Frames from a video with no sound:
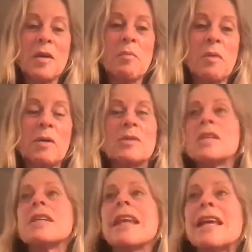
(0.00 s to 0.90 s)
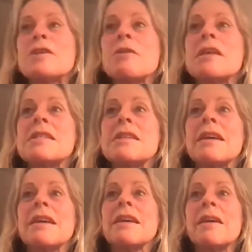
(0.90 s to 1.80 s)
But it was just an
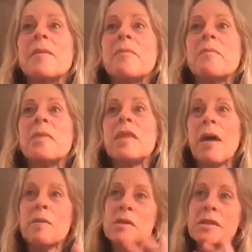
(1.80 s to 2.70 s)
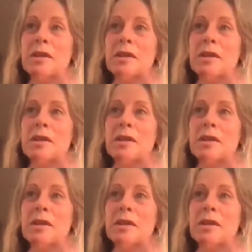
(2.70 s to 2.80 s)
interesting, that was,